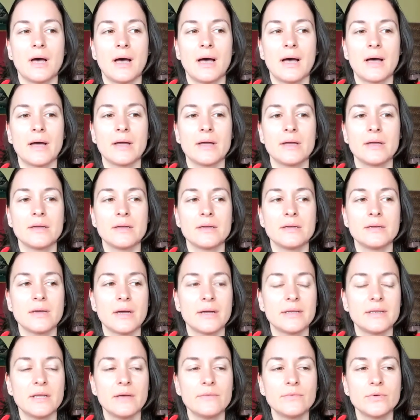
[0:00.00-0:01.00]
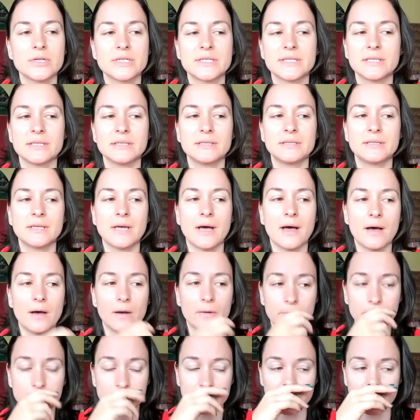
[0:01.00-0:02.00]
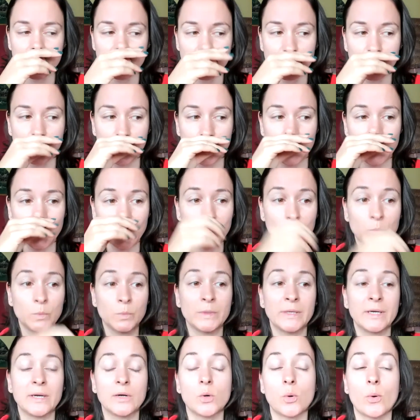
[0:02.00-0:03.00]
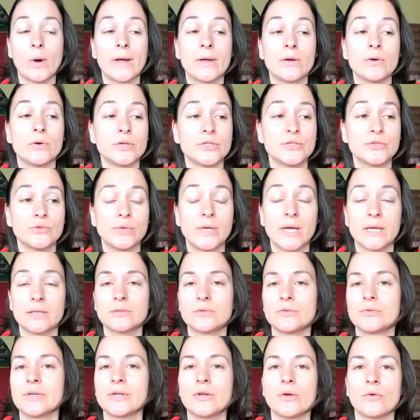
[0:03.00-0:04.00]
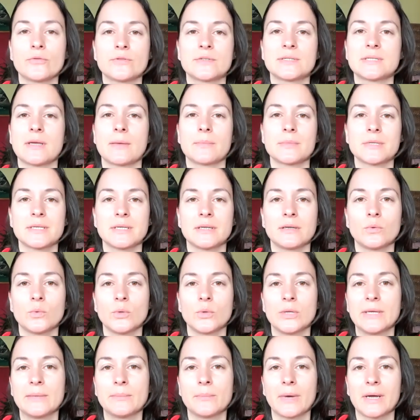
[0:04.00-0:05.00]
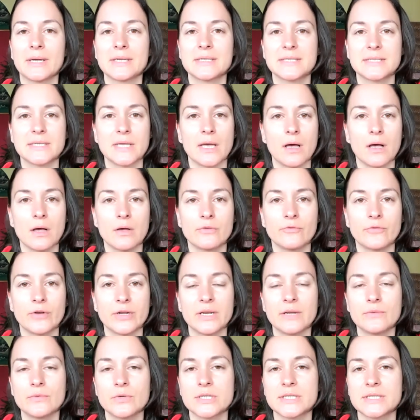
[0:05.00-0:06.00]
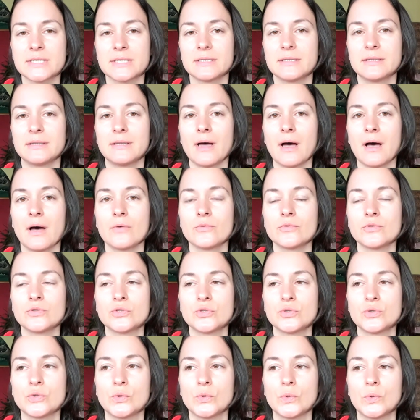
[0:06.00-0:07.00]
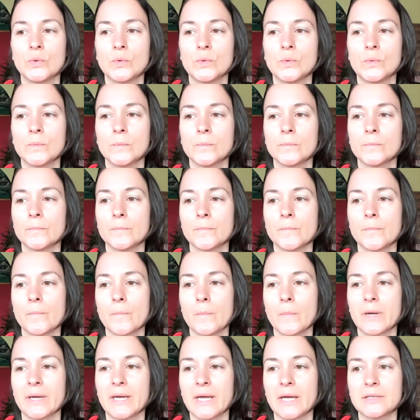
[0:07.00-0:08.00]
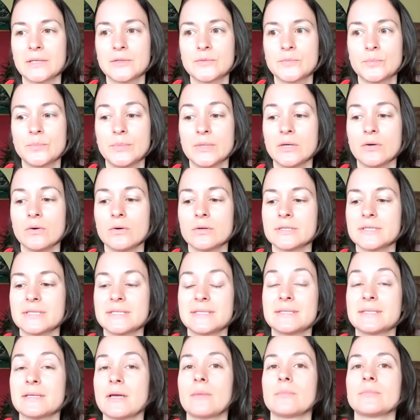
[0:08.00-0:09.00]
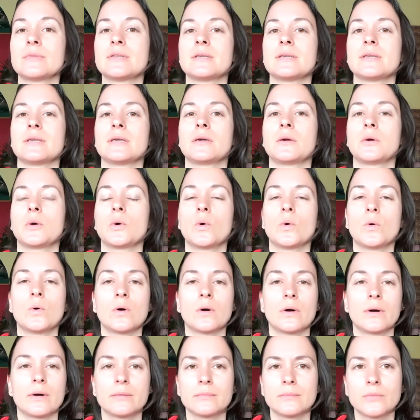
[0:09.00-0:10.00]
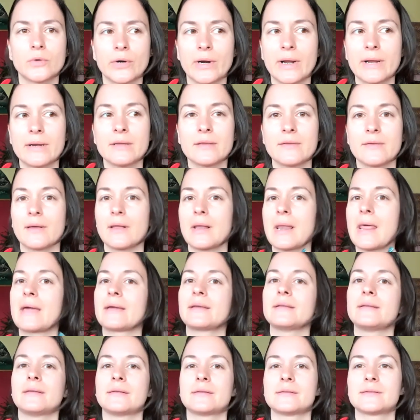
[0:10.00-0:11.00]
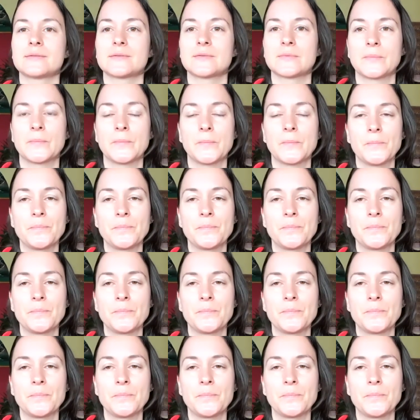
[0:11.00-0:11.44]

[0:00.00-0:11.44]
I never sit down to inquire to get rid of something within myself. I never sit down to get beyond something or anything like this.